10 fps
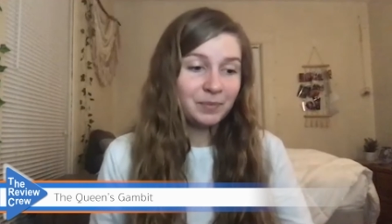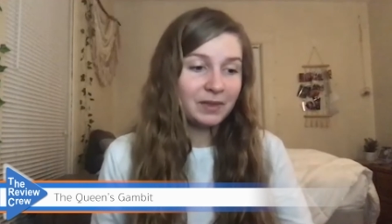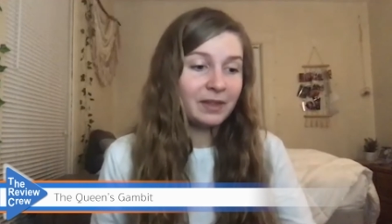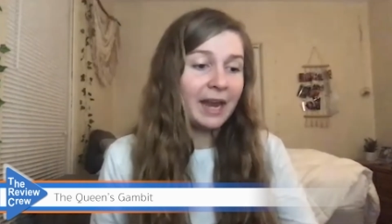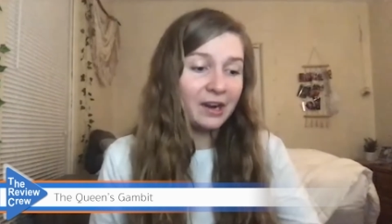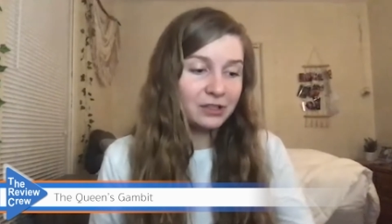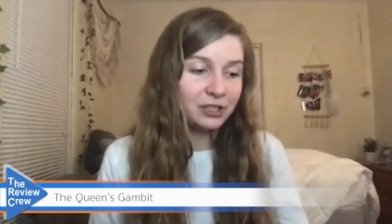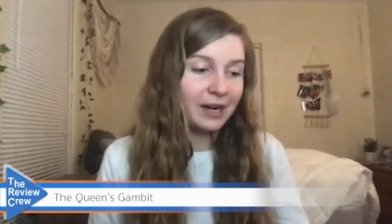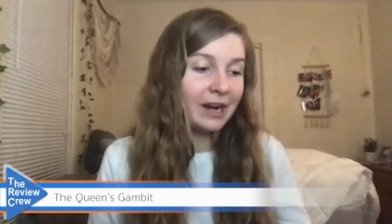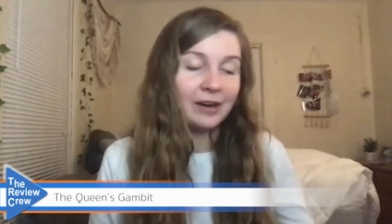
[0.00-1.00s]
the character
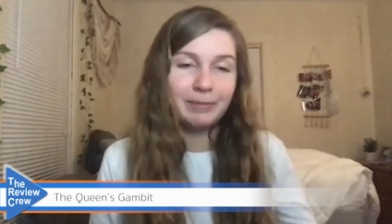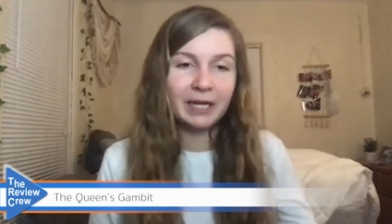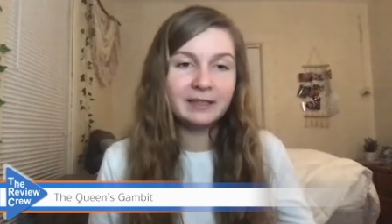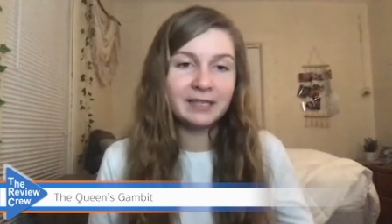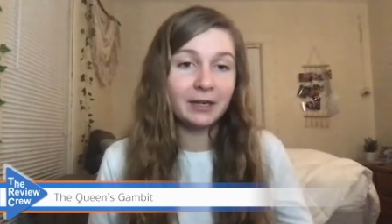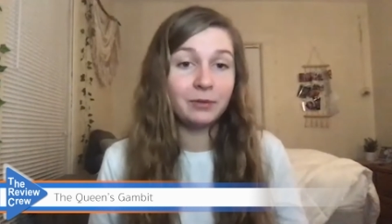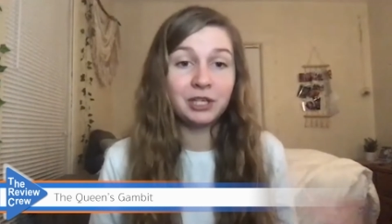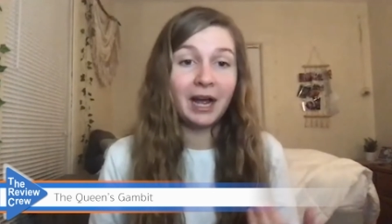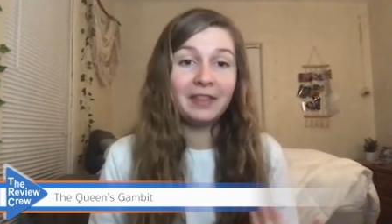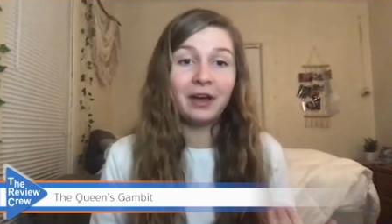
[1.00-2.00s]
harry beltik which
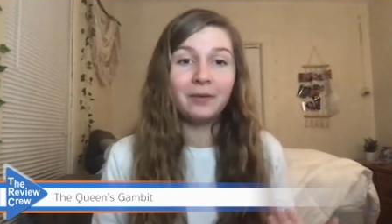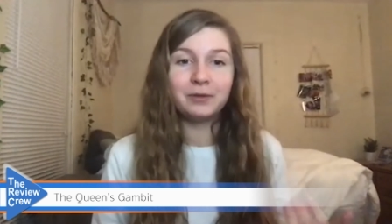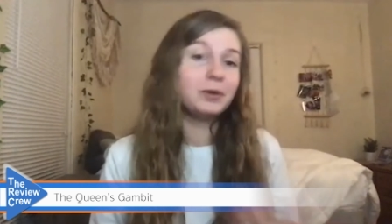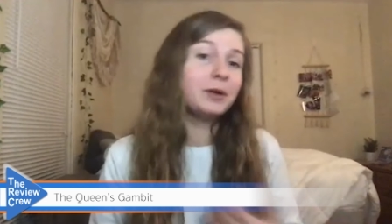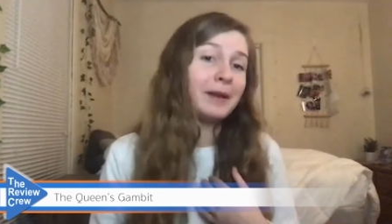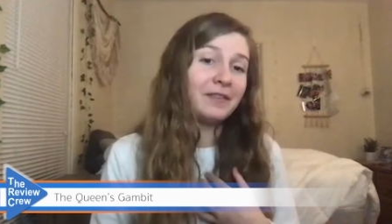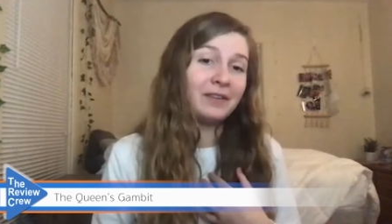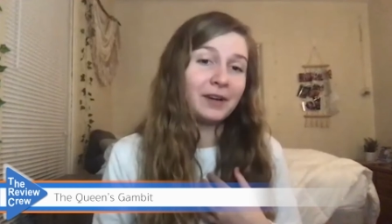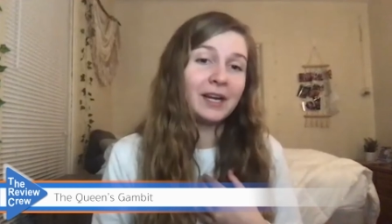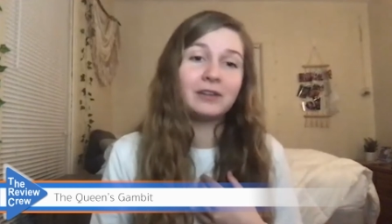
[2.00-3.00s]
i thought was one of my
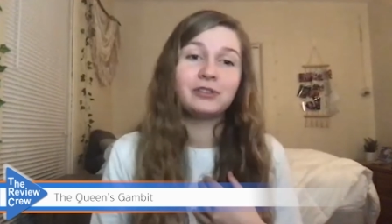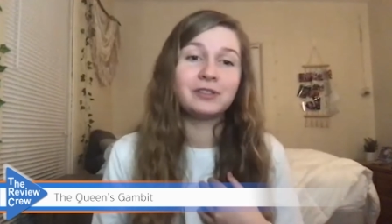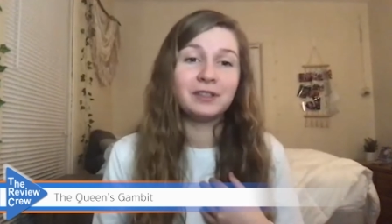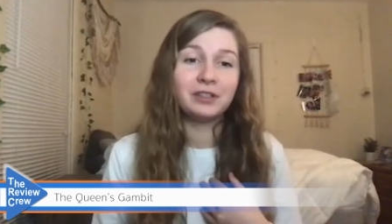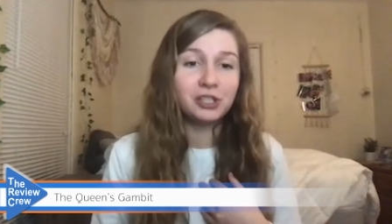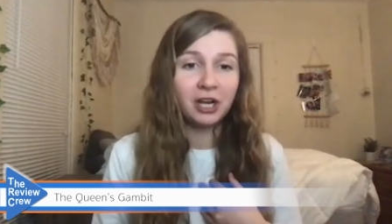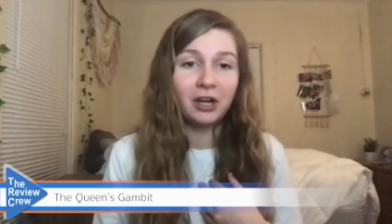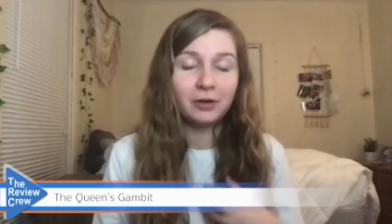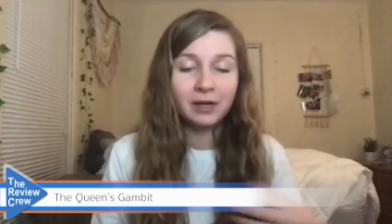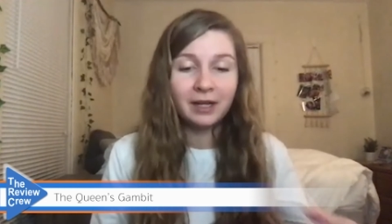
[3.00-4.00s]
favorite characters in the
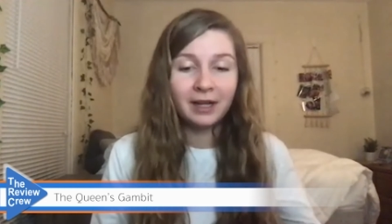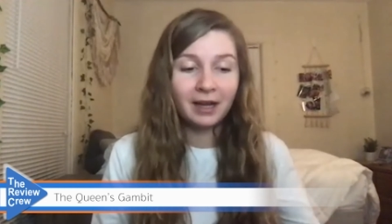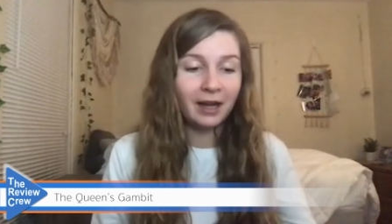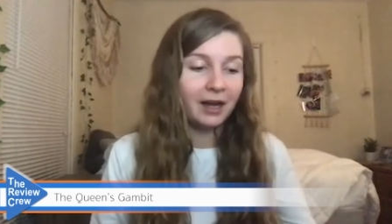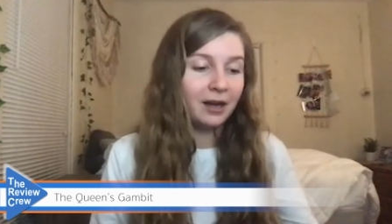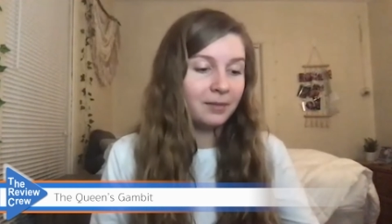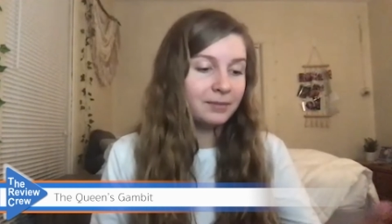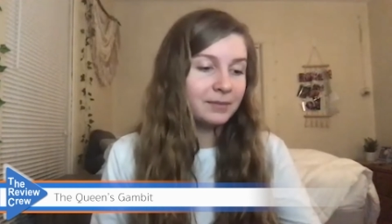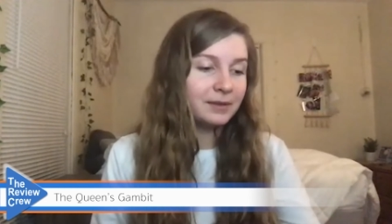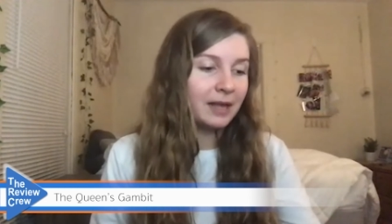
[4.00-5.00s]
show
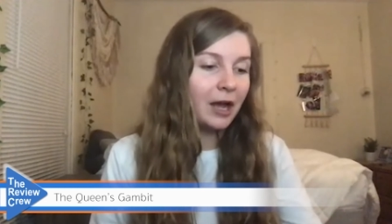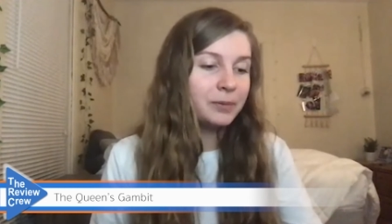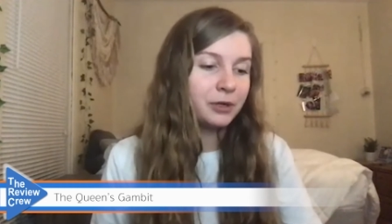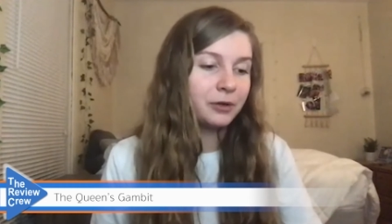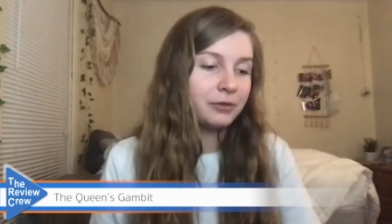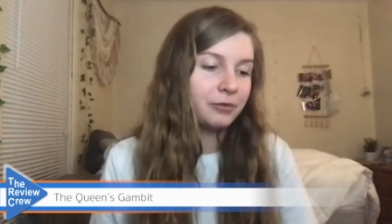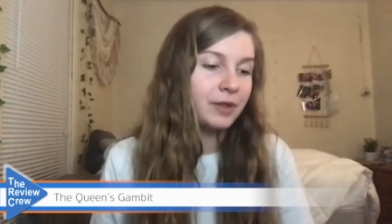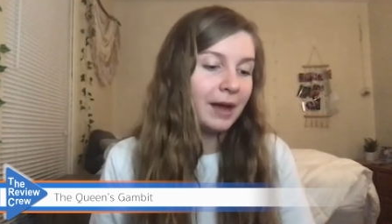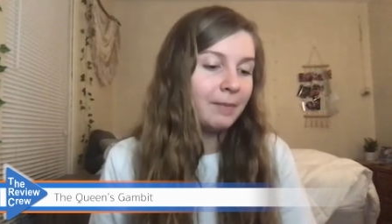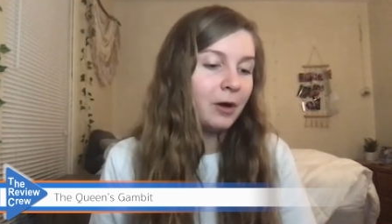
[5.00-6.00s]
um, helps her through
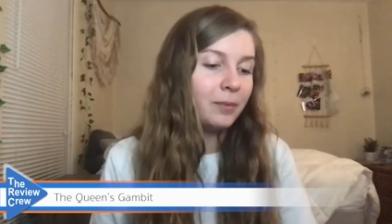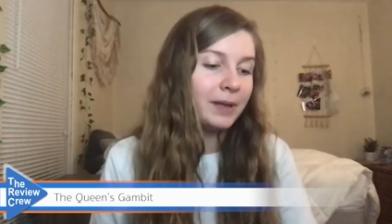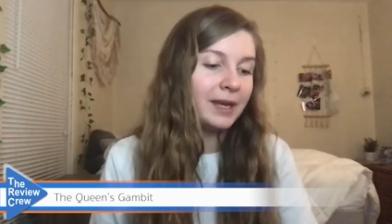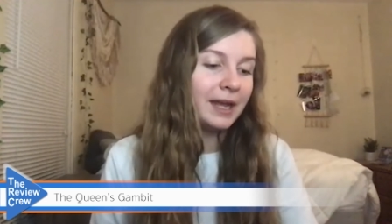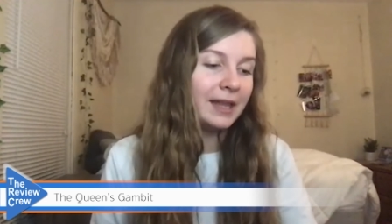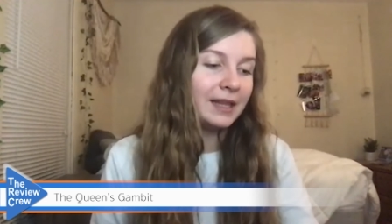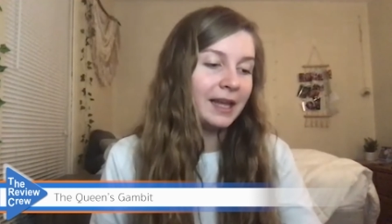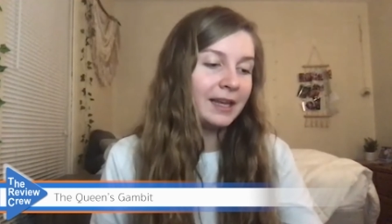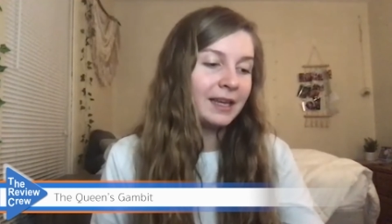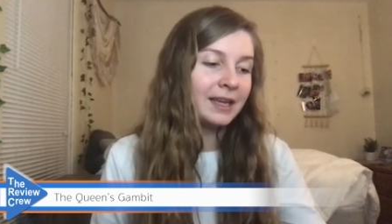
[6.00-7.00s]
that moment and like